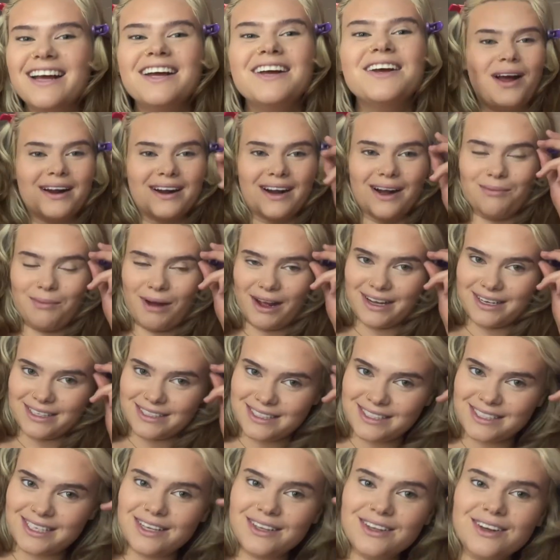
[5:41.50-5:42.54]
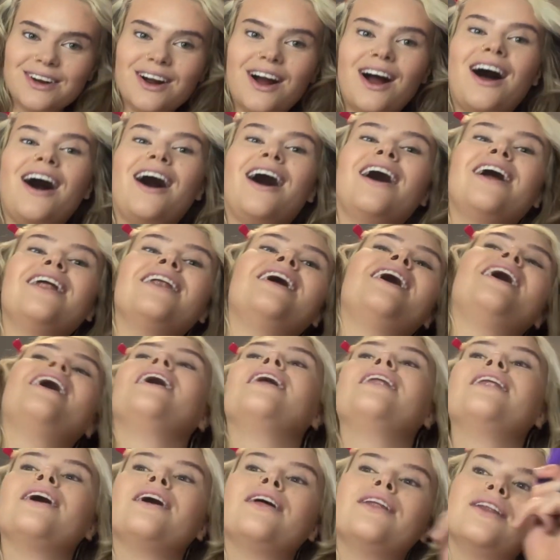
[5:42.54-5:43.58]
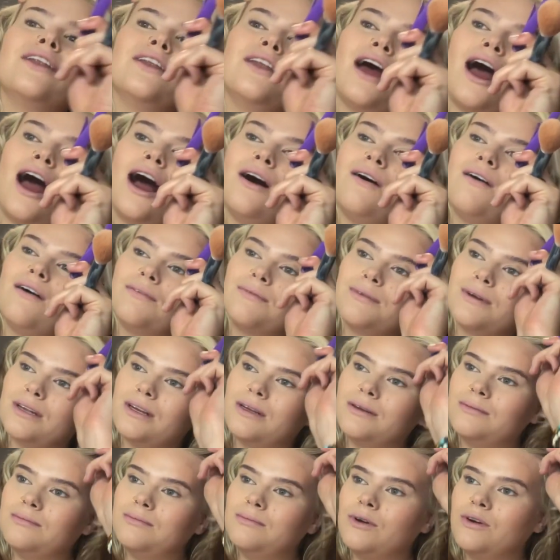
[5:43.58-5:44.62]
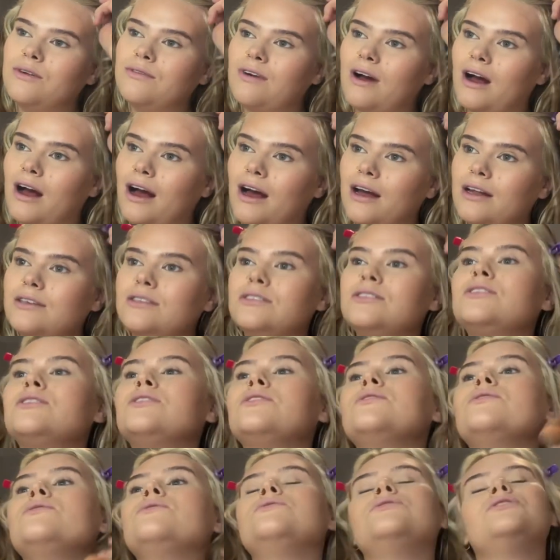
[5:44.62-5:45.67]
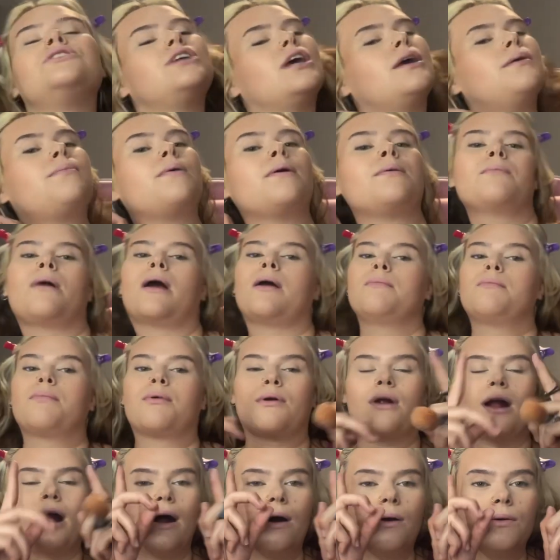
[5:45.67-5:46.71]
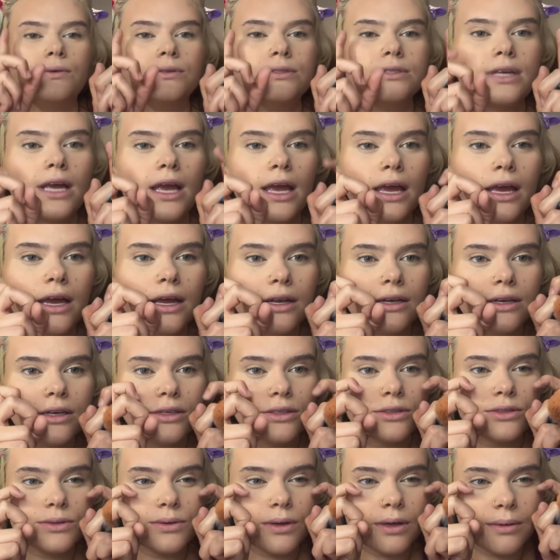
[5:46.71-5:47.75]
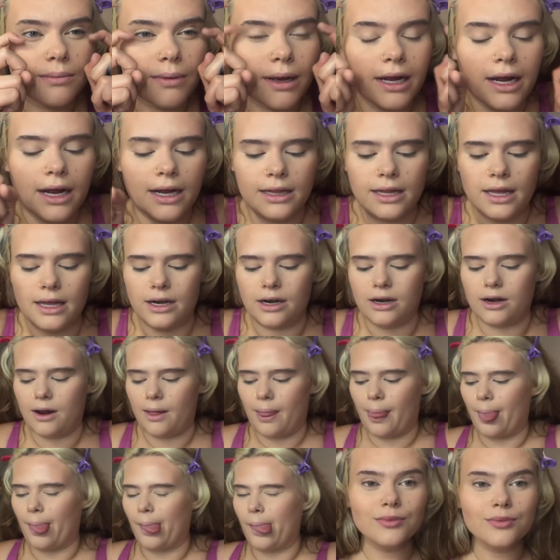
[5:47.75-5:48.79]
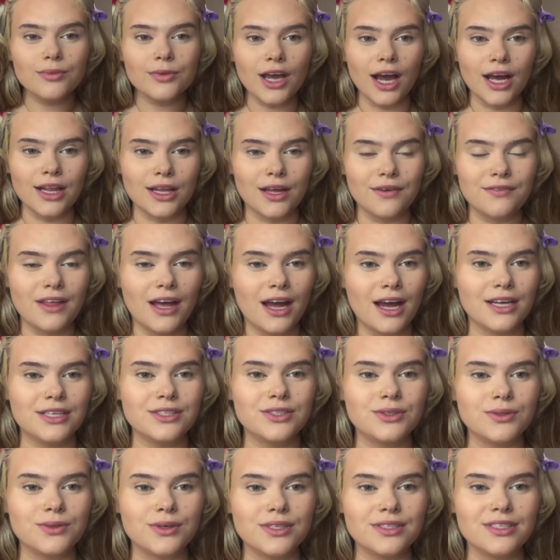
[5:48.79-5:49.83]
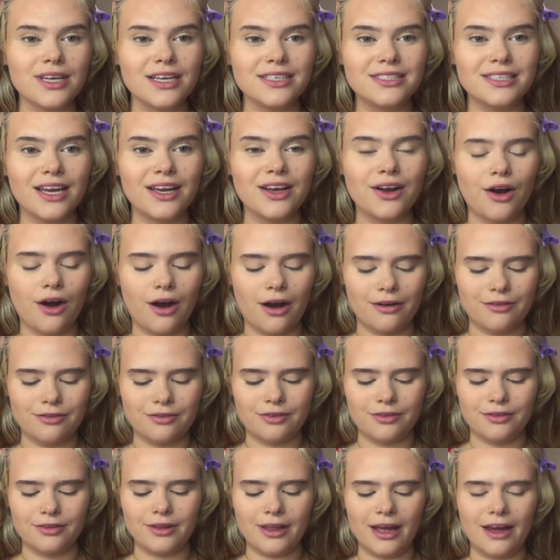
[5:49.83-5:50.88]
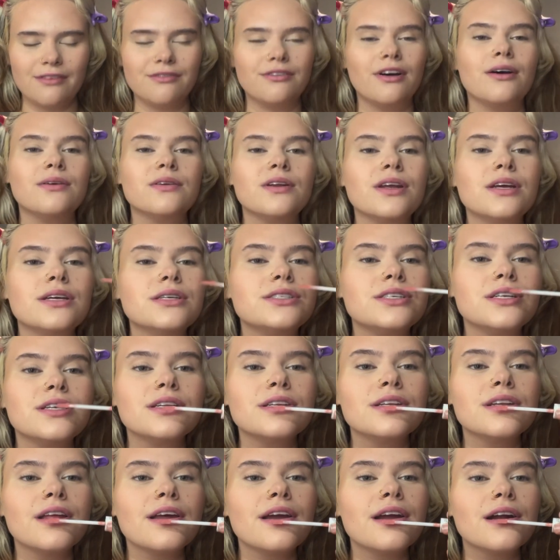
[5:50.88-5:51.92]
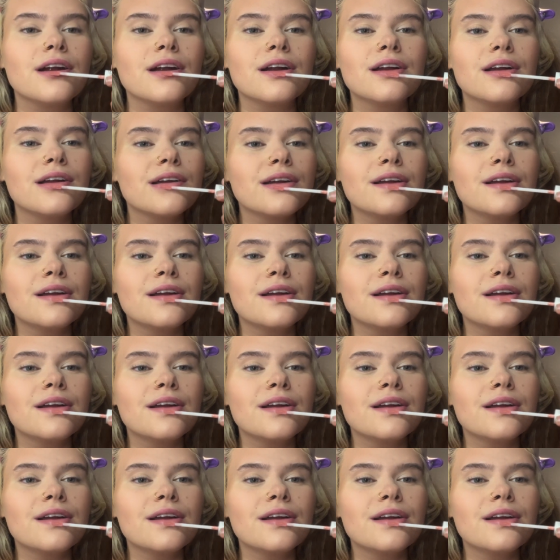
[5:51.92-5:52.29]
I got my concealer on, and now I'm gonna move on to shaping my brows and doing my eyeliner. I love that as soon as I take off that foundation layer,